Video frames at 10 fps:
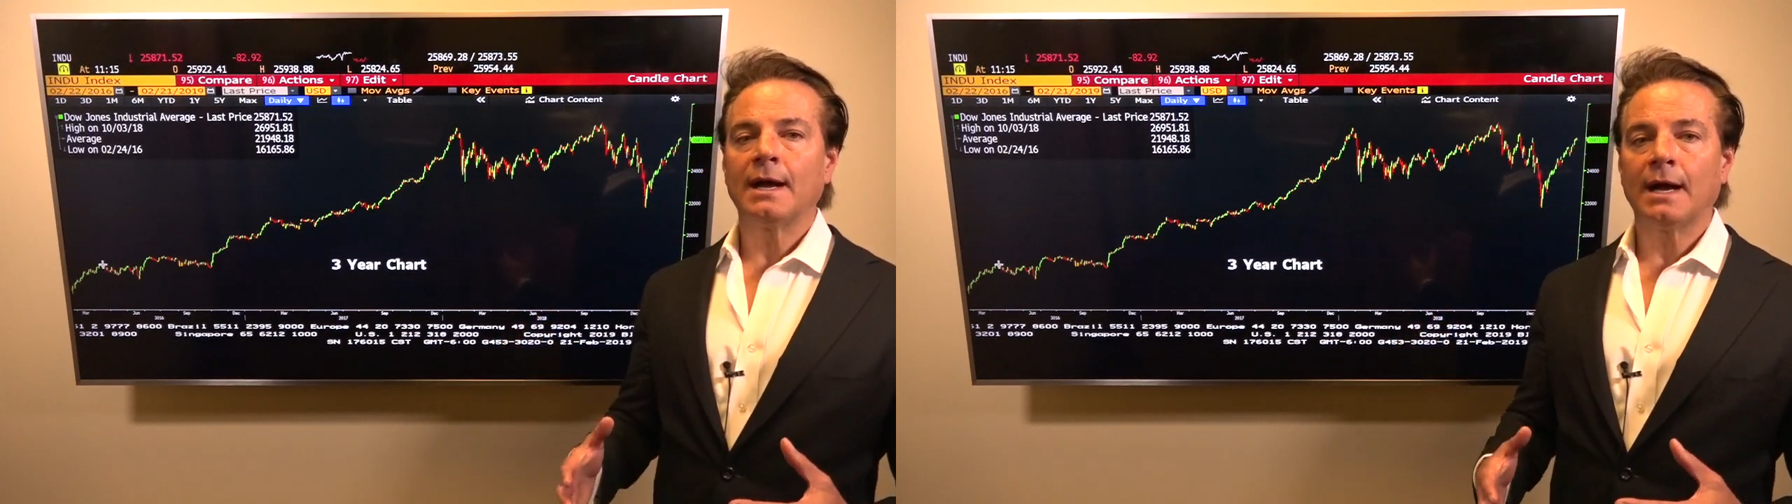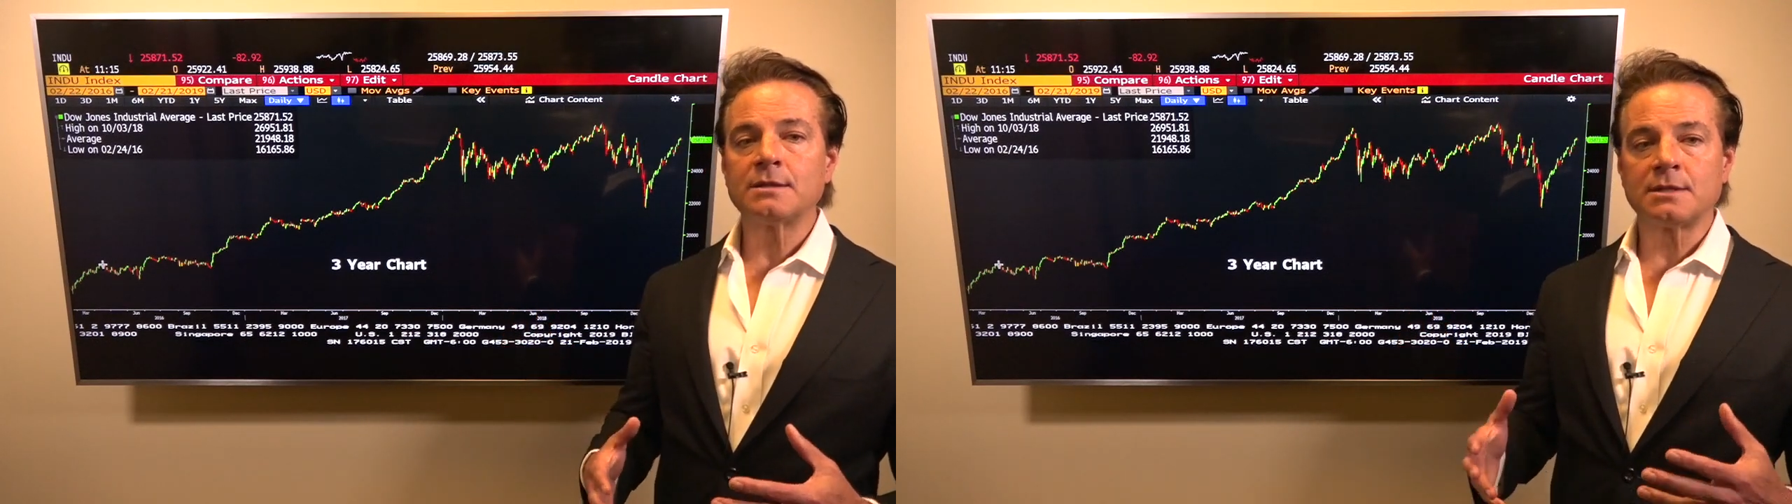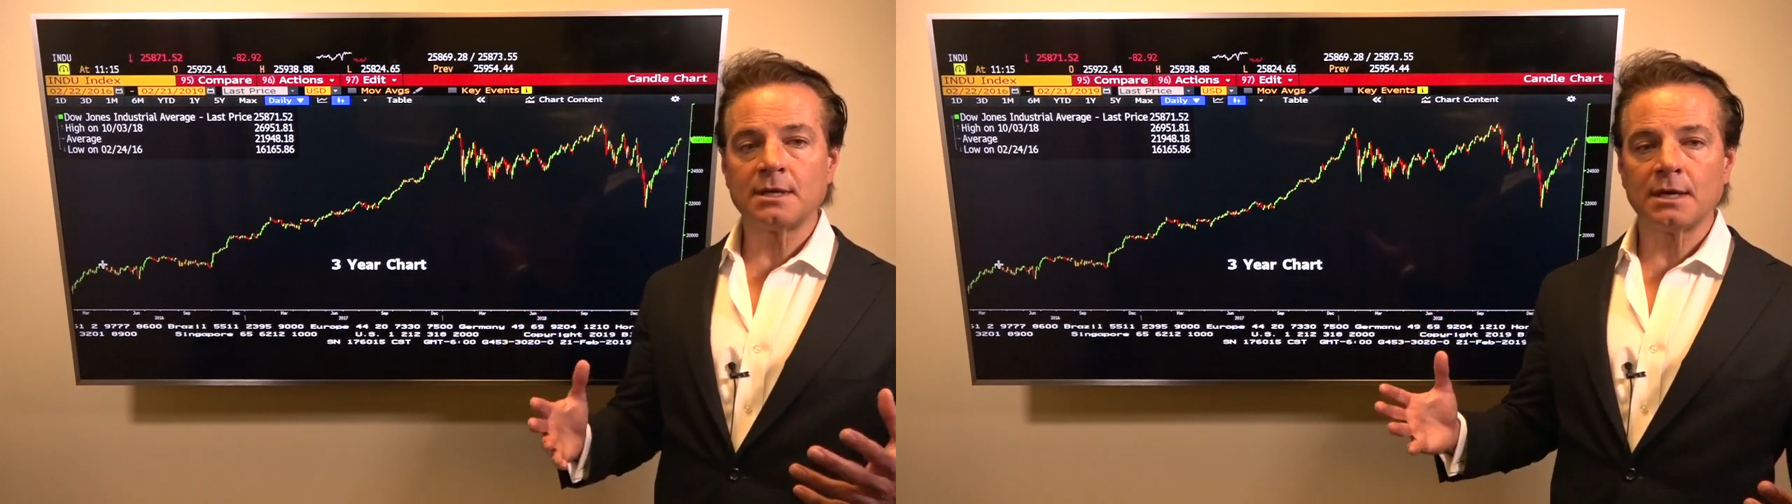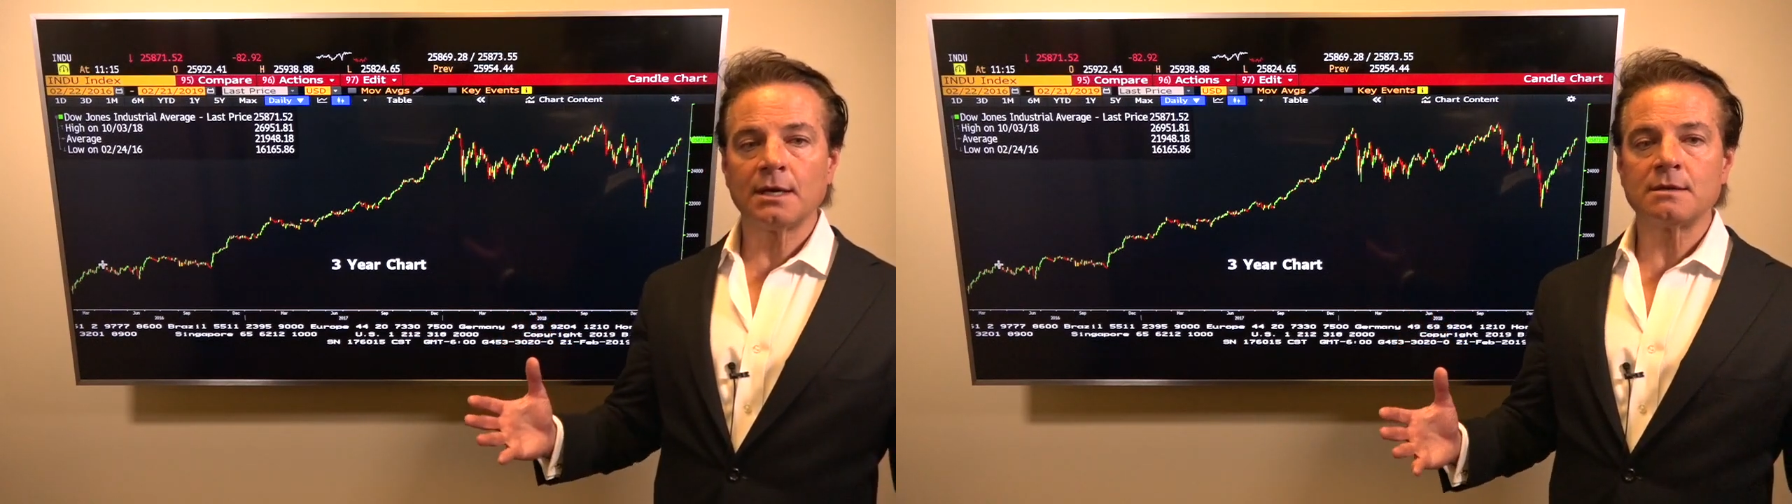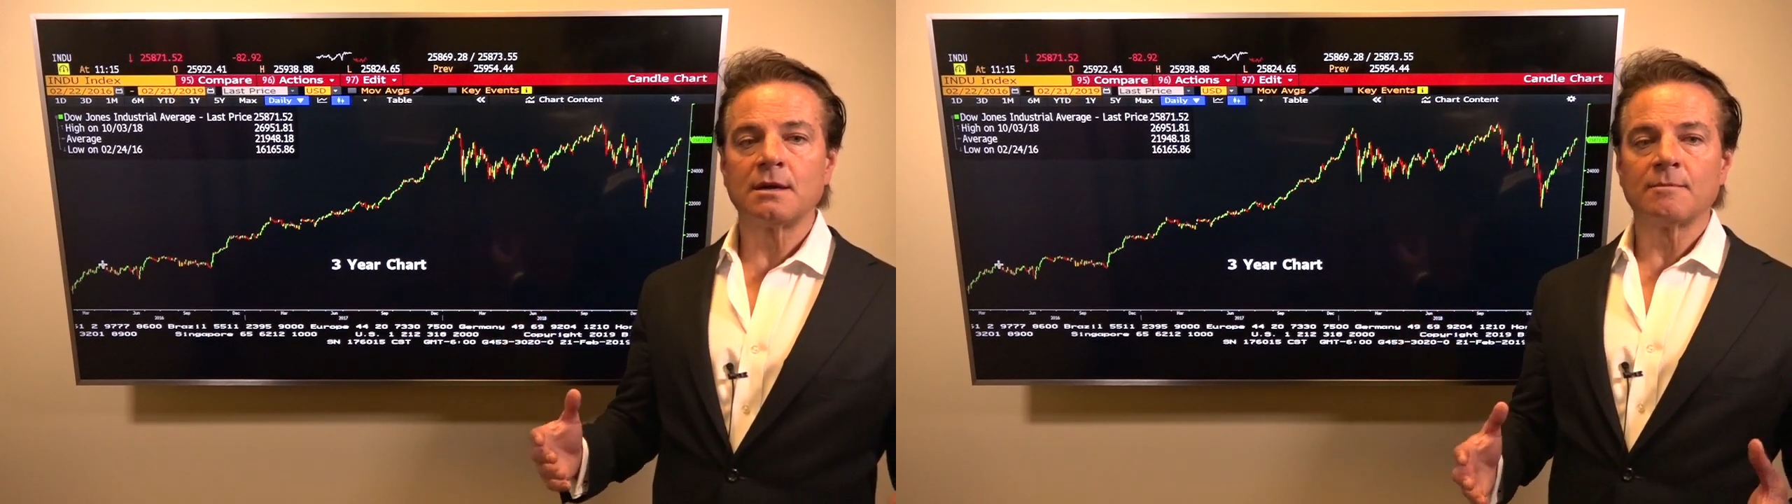and
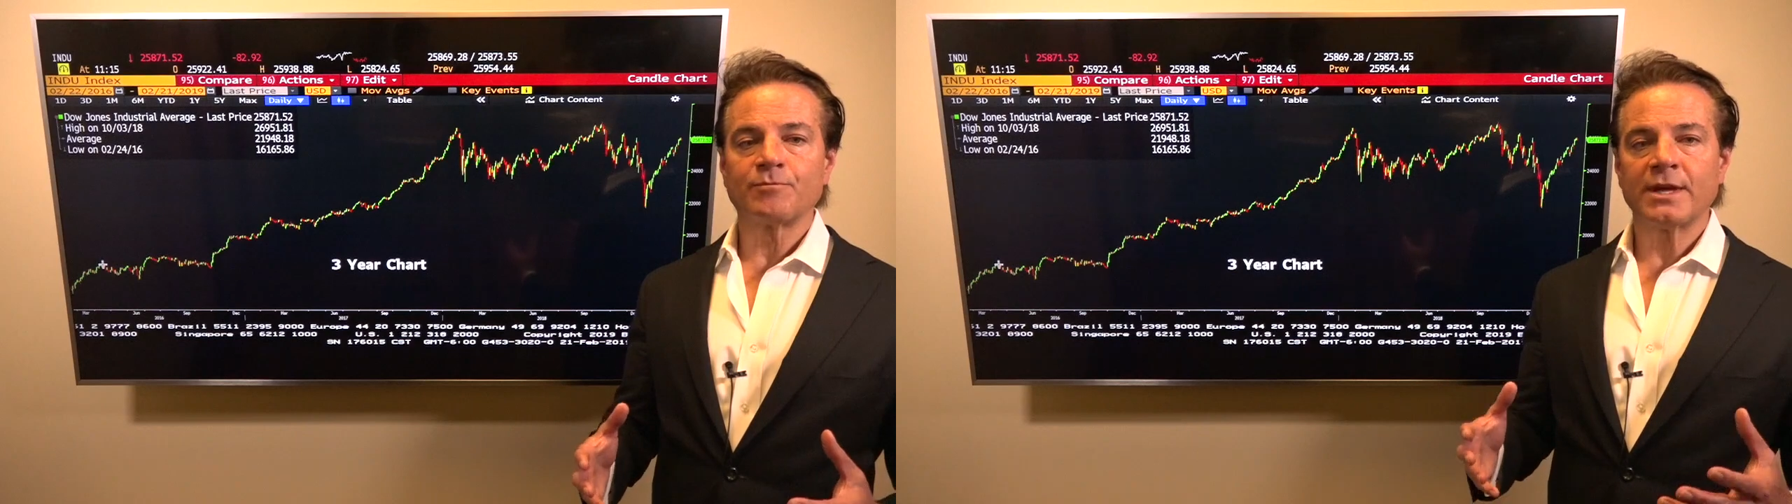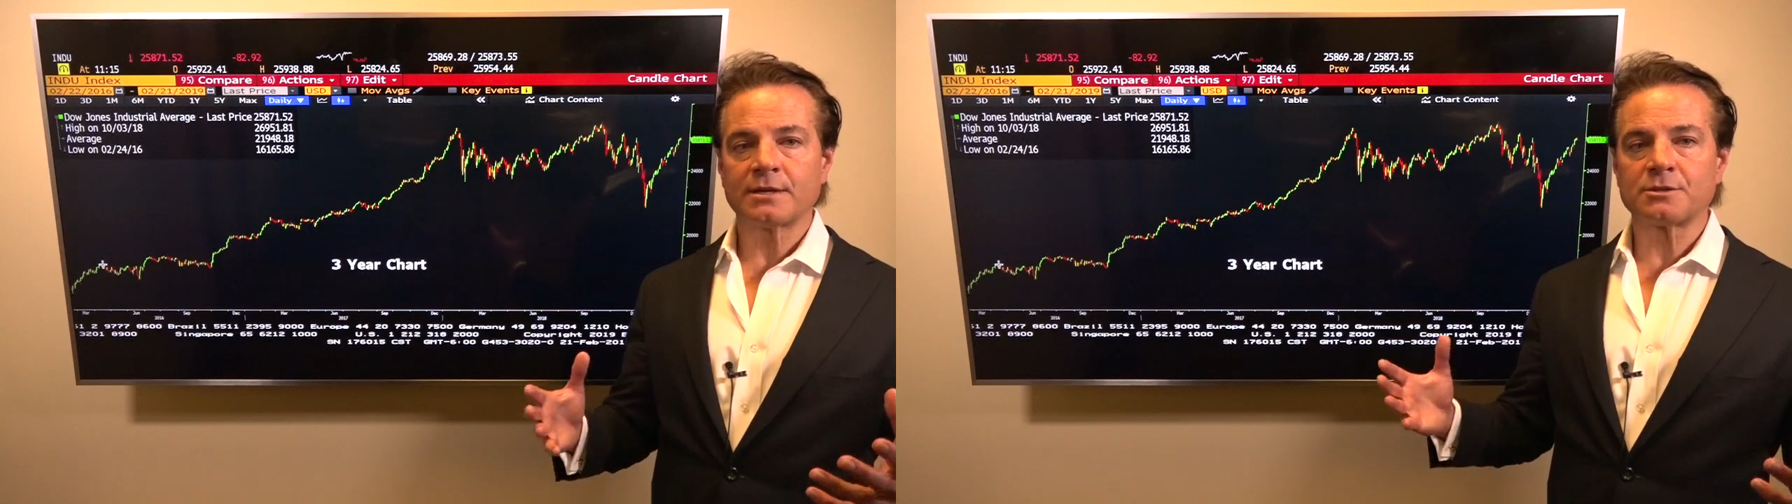then they